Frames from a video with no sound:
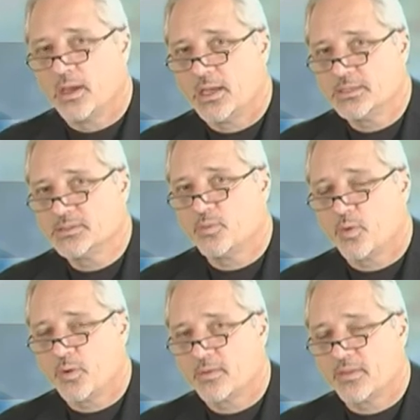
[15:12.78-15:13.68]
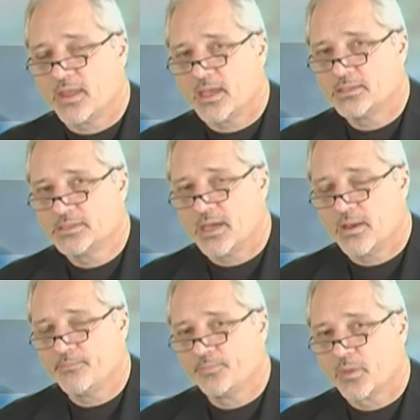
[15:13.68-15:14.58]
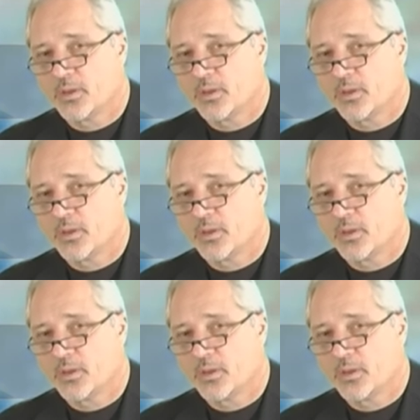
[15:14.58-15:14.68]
it's important that